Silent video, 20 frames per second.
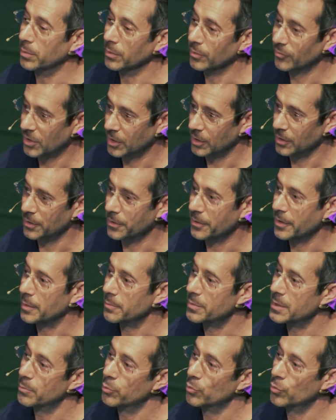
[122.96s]
of color, and
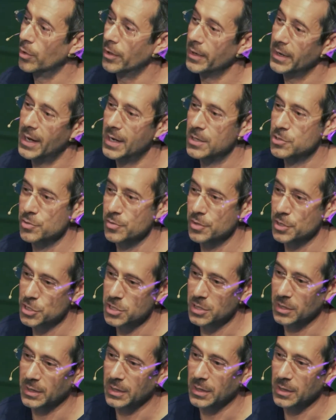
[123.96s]
people who are not
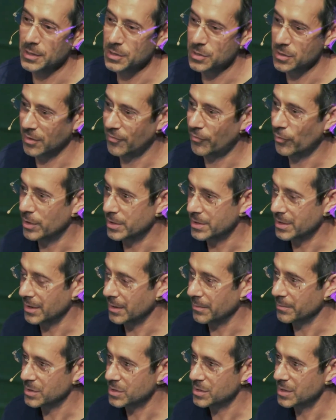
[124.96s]
traditionally on software
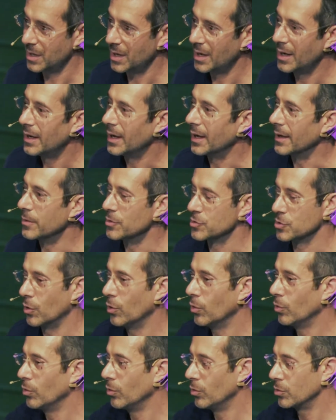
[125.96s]
teams. And there's a
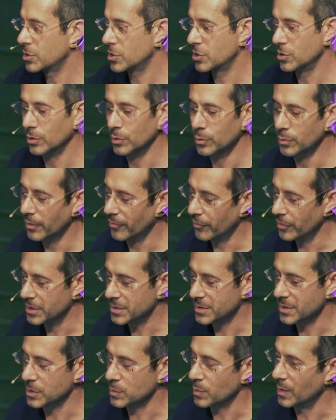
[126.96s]
whole slew of
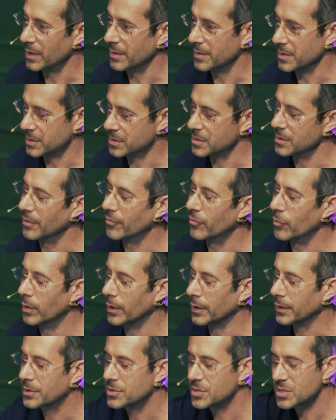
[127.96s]
reasons why this stuff
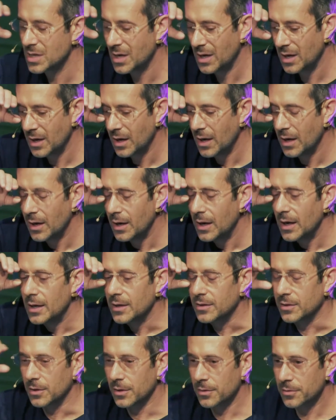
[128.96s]
works.
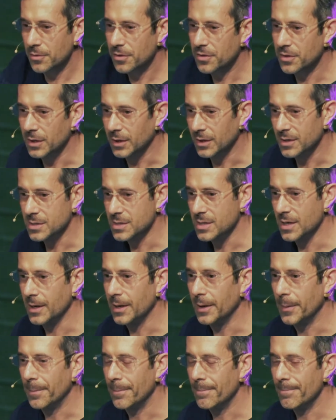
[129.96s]
The other thing is
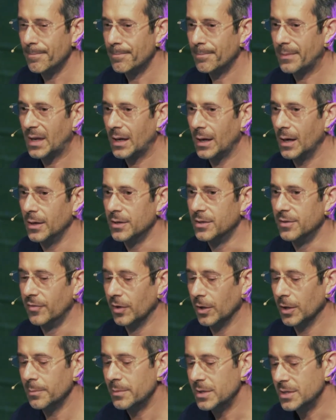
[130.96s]
that a
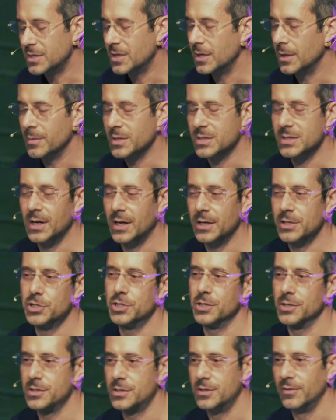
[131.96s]
development team is not
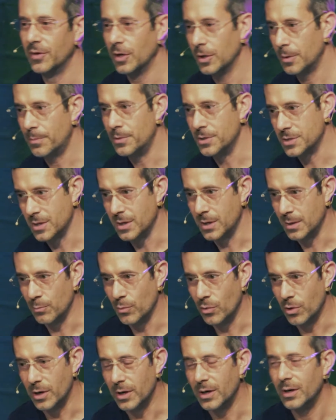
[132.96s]
just developers
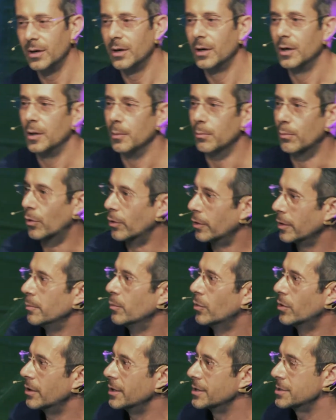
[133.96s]
anymore. More and
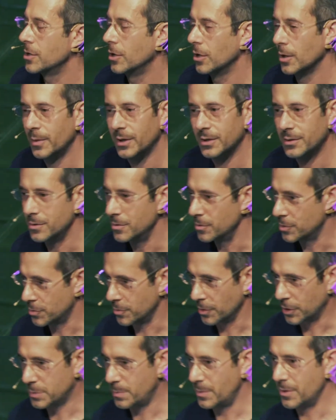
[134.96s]
more, it's all about the user
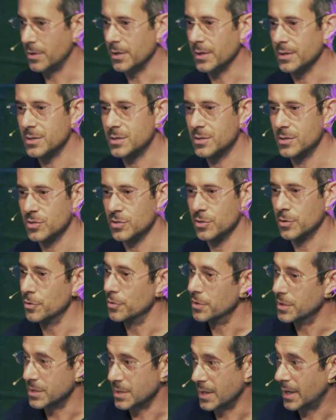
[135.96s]
experience. So your
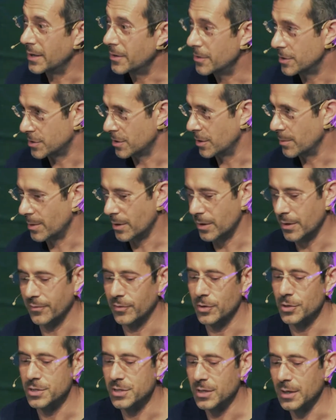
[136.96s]
designers are part of
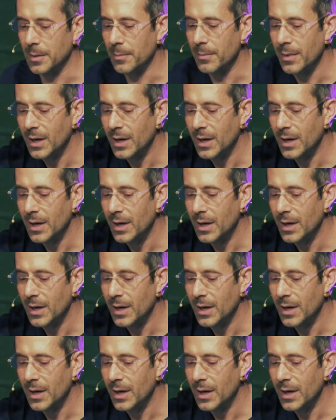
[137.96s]
your team.